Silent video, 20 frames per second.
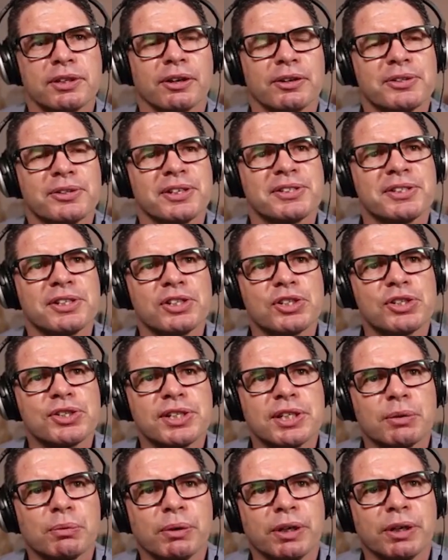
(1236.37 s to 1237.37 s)
so it's
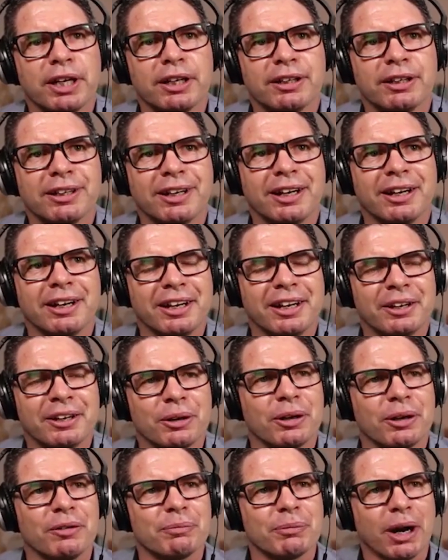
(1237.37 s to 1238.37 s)
interesting when,
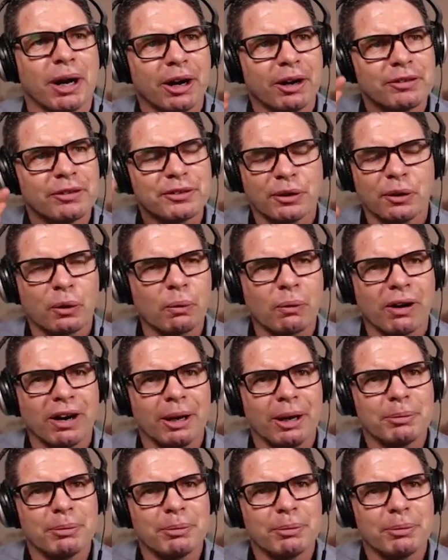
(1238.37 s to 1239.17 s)
and I don't know why,